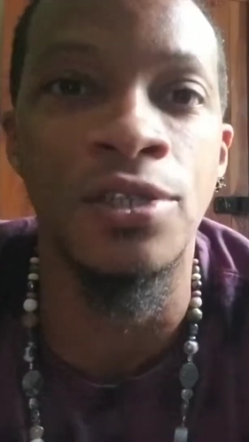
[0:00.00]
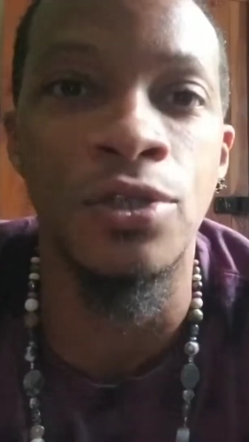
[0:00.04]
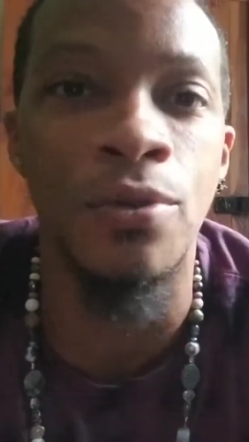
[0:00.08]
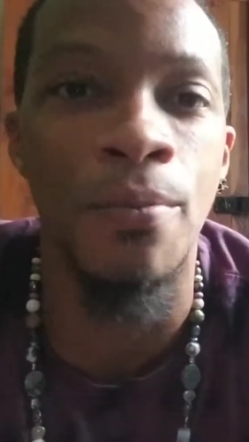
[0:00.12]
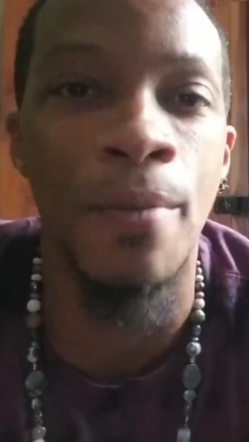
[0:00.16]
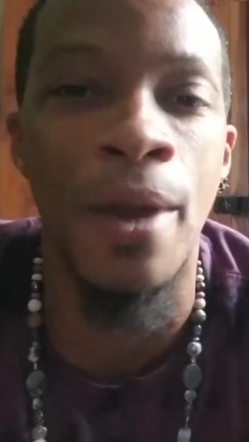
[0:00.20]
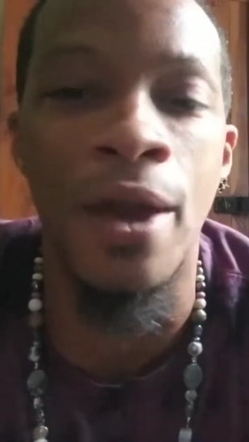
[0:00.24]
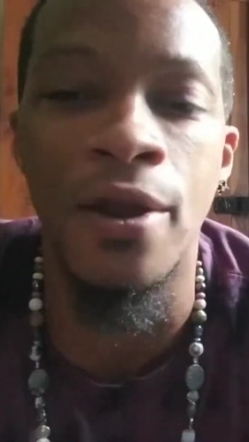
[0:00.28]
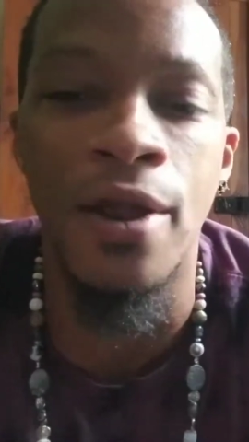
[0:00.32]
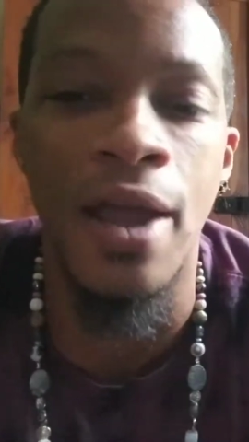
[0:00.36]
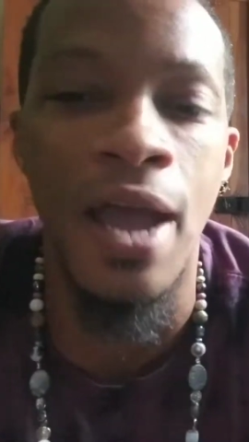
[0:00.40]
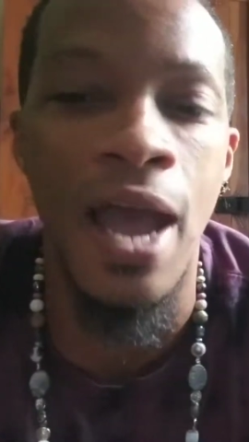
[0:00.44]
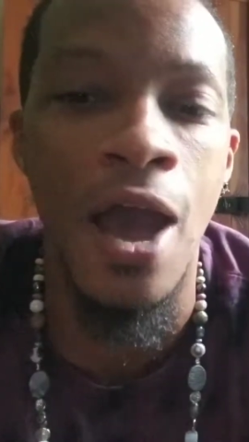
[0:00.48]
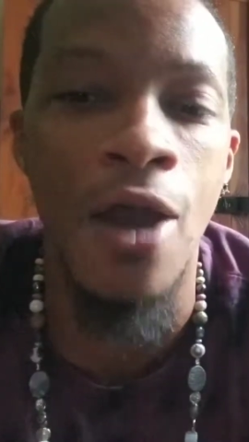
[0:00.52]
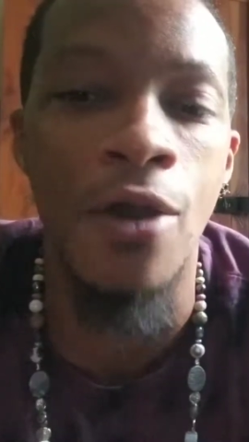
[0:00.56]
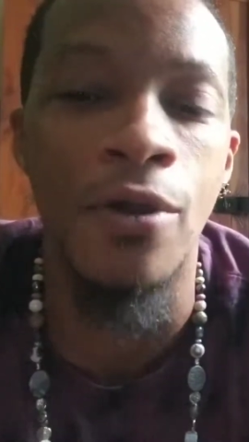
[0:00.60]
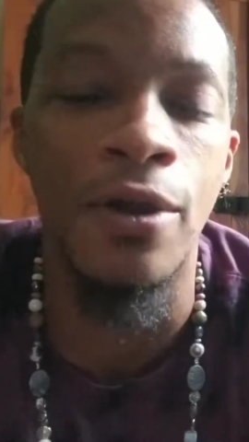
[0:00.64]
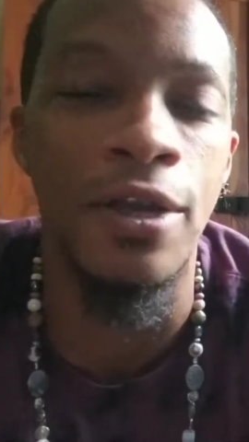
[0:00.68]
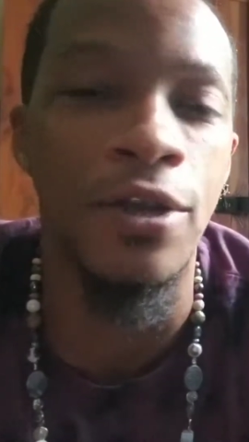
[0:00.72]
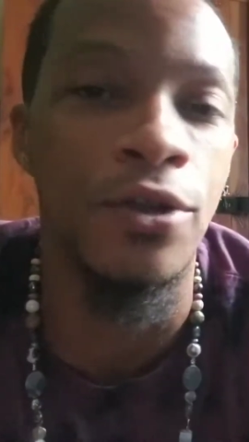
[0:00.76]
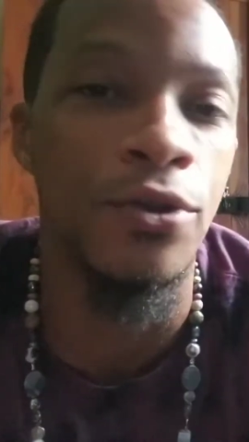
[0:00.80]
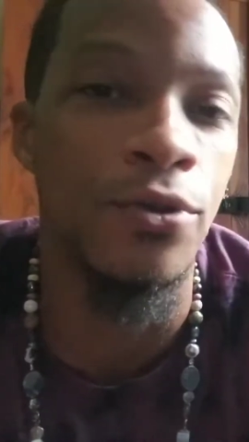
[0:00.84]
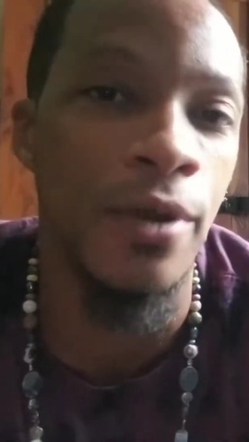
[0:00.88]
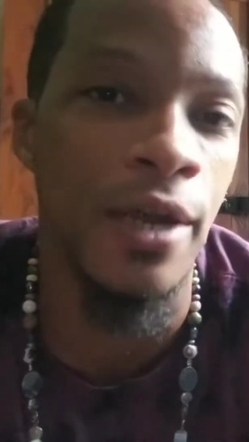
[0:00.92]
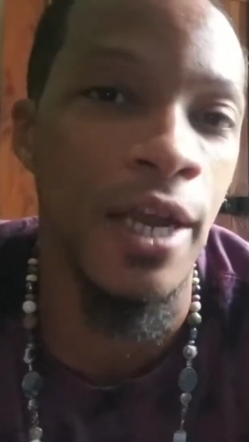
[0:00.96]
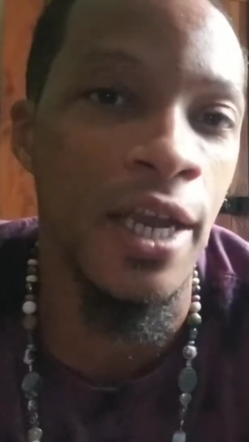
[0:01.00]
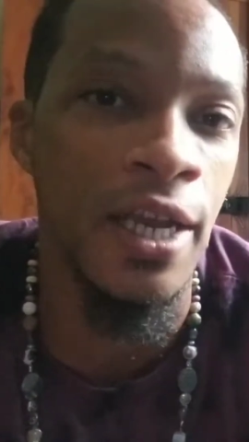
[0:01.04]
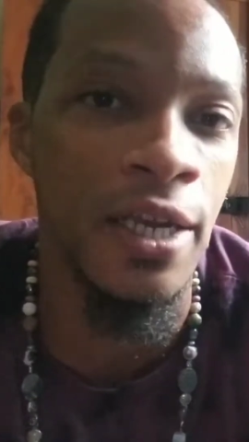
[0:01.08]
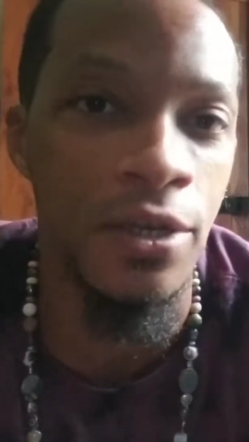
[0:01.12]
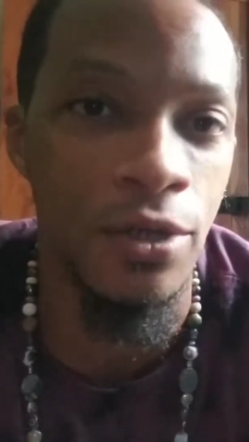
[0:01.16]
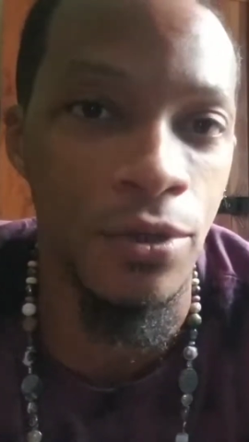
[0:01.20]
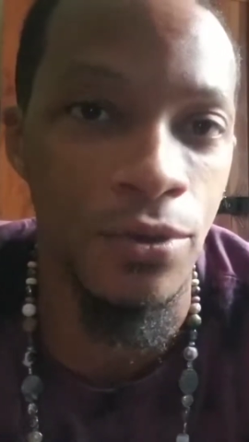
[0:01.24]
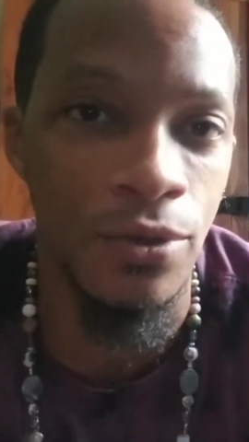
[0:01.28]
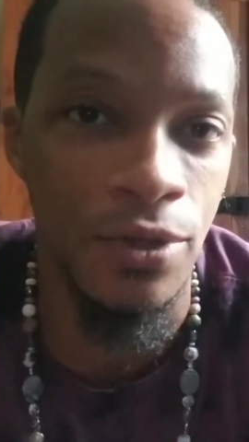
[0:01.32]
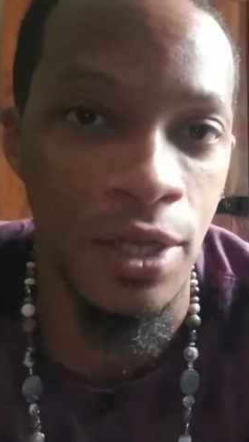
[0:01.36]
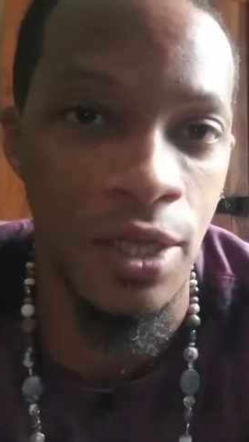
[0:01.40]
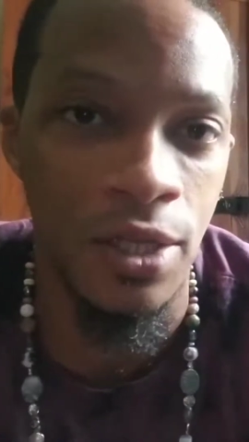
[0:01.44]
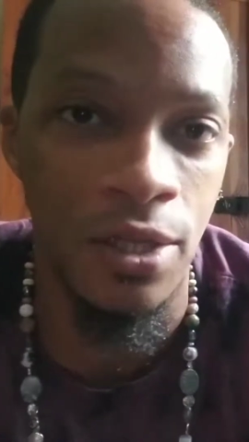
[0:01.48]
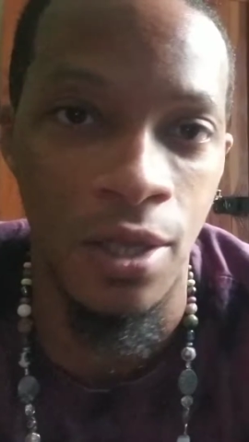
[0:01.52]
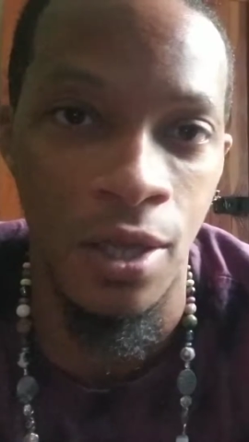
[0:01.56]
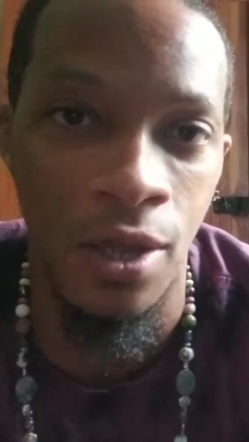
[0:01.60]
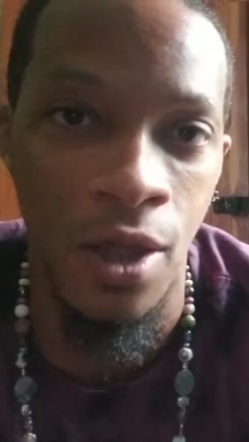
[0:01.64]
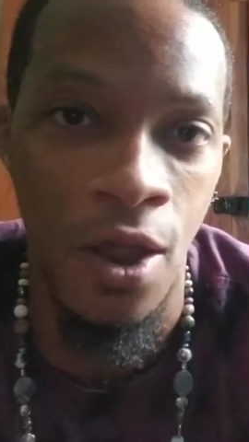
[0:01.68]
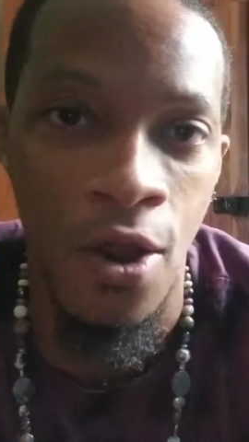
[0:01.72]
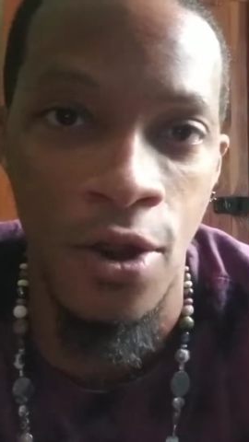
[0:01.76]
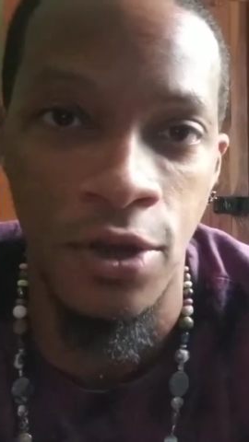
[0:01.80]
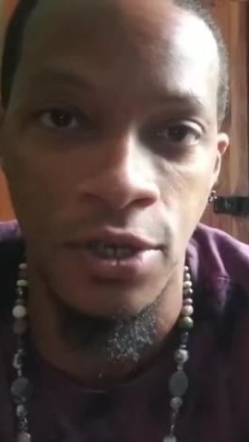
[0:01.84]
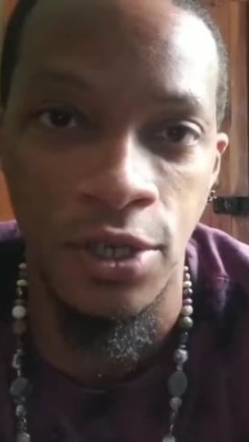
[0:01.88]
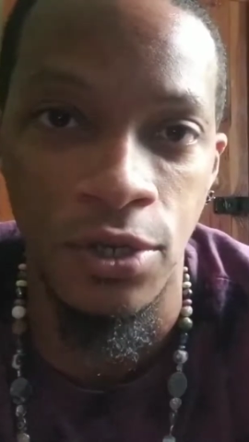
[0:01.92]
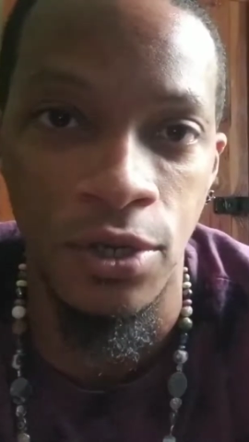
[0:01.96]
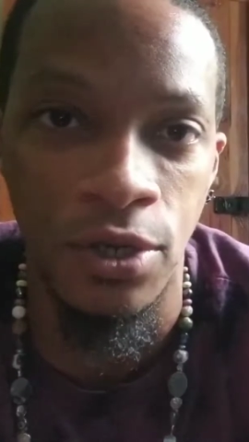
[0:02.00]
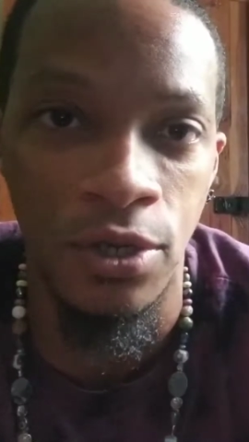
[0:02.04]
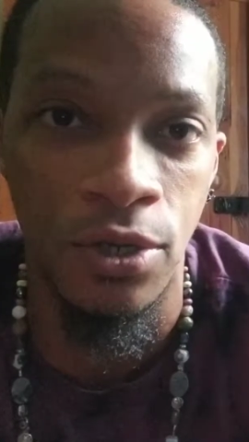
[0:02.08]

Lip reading: no matter how ingrained you think they are to